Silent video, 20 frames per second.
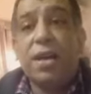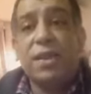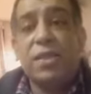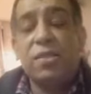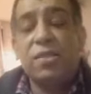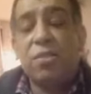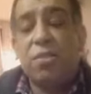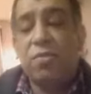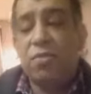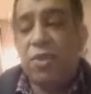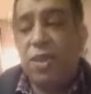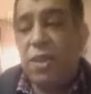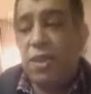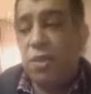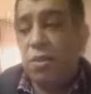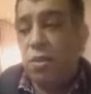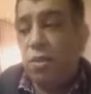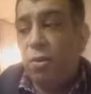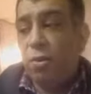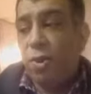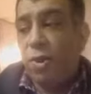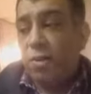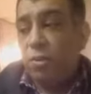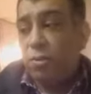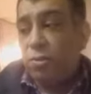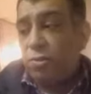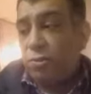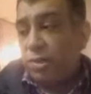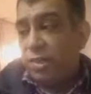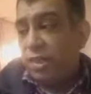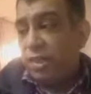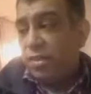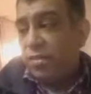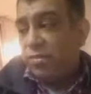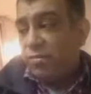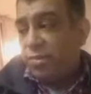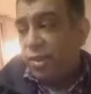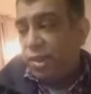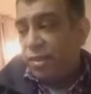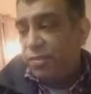It's not really colloidal, or it
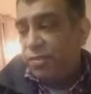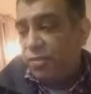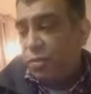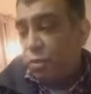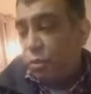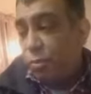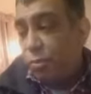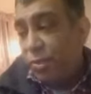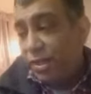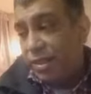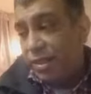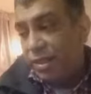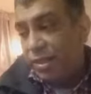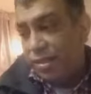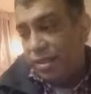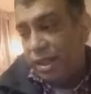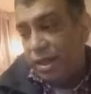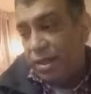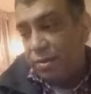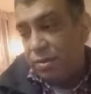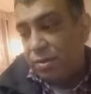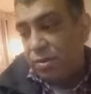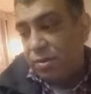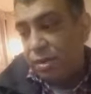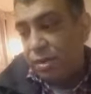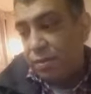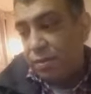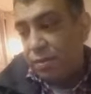doesn't really form with the cells.